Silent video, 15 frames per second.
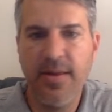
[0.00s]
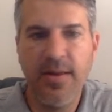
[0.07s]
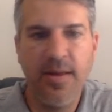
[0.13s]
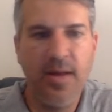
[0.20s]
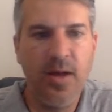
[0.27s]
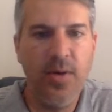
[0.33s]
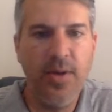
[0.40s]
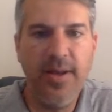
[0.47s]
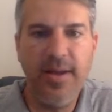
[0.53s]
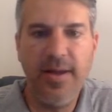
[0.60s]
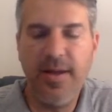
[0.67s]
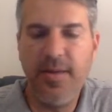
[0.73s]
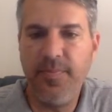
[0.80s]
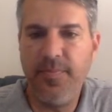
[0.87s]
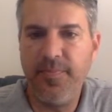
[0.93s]
Oh, and
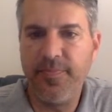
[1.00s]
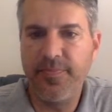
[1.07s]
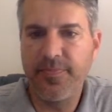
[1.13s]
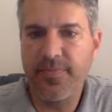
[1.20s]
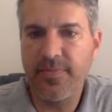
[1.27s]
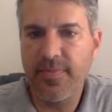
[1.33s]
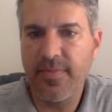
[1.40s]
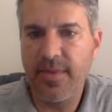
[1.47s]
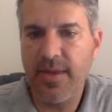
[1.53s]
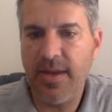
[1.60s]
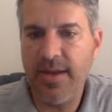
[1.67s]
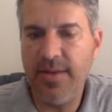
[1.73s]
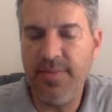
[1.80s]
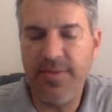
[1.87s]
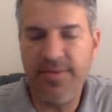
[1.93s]
um, I
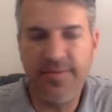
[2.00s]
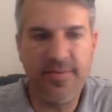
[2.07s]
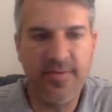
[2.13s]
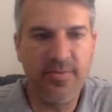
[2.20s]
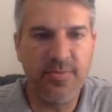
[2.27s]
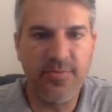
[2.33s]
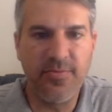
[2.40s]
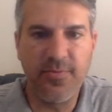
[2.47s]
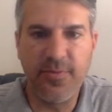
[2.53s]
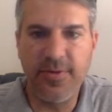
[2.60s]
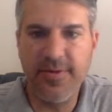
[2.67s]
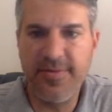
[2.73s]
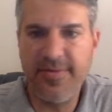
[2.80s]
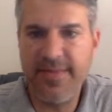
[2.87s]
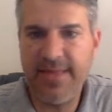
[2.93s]
didn't mention this before.
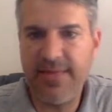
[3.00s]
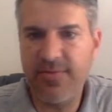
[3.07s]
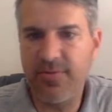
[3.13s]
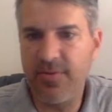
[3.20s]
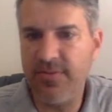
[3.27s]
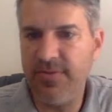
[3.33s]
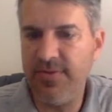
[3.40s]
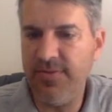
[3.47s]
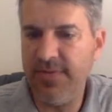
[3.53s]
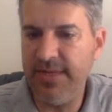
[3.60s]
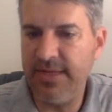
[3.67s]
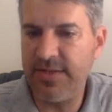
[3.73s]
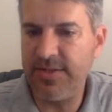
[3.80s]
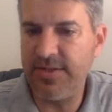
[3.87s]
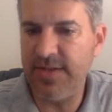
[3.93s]
You see that sort of
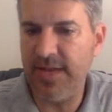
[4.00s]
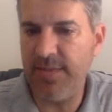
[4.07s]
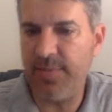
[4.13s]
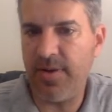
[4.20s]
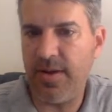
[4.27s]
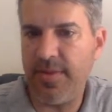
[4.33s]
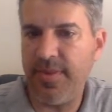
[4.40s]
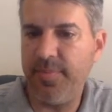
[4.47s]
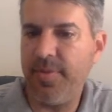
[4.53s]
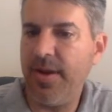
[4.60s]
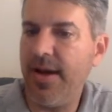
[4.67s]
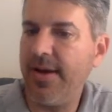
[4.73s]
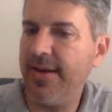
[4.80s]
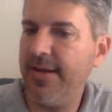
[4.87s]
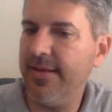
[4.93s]
unique shape on the
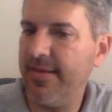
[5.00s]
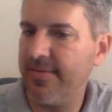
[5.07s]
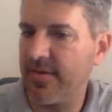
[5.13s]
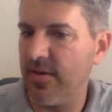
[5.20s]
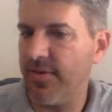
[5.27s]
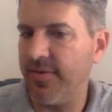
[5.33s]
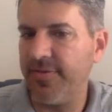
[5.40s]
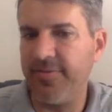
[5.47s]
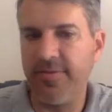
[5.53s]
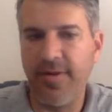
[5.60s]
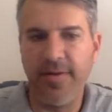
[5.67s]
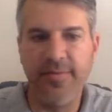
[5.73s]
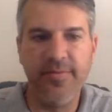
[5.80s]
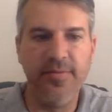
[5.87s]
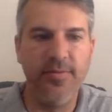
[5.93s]
pocket? That's called a
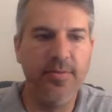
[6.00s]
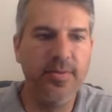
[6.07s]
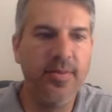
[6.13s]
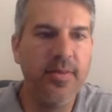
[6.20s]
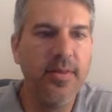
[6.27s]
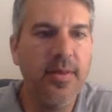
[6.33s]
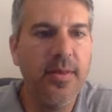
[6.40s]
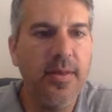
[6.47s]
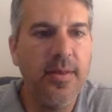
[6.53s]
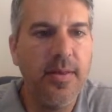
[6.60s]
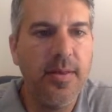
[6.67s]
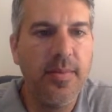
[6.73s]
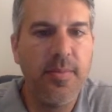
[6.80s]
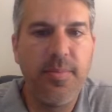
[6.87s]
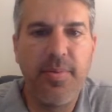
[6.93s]
sawtooth
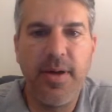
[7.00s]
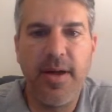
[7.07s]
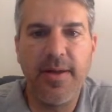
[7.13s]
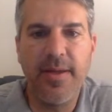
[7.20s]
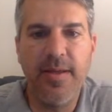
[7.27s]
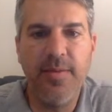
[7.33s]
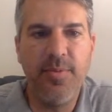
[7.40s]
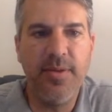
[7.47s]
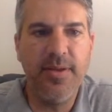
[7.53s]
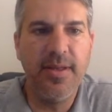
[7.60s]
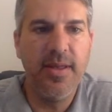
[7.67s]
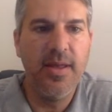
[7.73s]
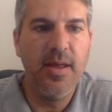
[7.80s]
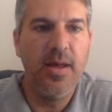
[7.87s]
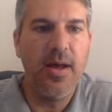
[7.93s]
pocket.
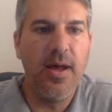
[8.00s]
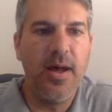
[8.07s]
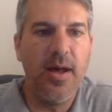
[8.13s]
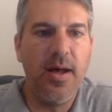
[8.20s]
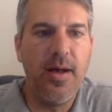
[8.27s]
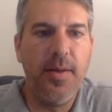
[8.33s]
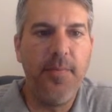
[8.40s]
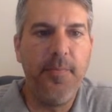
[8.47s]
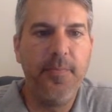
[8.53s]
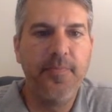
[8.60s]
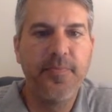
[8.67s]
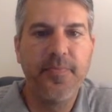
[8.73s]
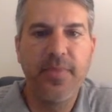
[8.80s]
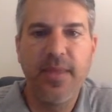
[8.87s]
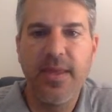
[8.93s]
But um,
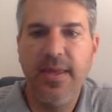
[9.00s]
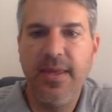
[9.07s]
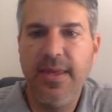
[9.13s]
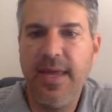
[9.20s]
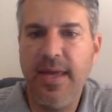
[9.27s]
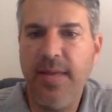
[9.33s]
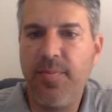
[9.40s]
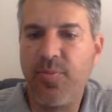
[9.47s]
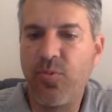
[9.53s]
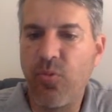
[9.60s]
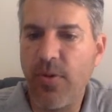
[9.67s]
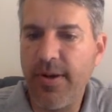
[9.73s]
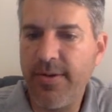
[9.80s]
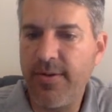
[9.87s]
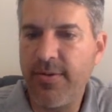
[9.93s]
yeah,
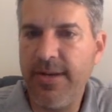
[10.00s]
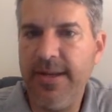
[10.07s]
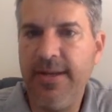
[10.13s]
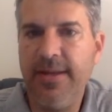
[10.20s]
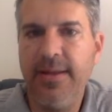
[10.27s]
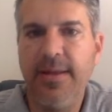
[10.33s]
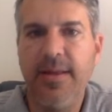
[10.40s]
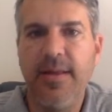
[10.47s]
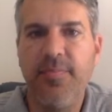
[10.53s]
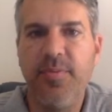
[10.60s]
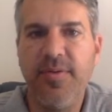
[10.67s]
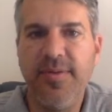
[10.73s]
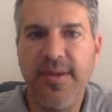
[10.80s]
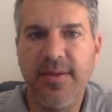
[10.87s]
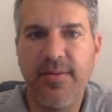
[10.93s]
embroidery,
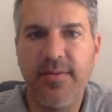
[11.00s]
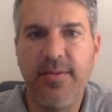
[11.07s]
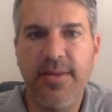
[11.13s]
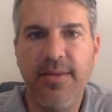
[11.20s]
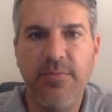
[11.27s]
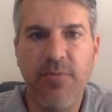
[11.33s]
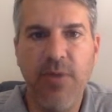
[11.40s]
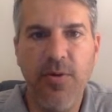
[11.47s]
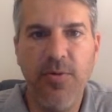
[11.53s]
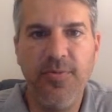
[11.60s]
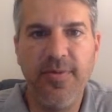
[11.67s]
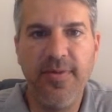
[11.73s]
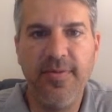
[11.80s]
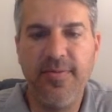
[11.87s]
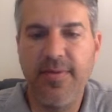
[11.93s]
particularly roses,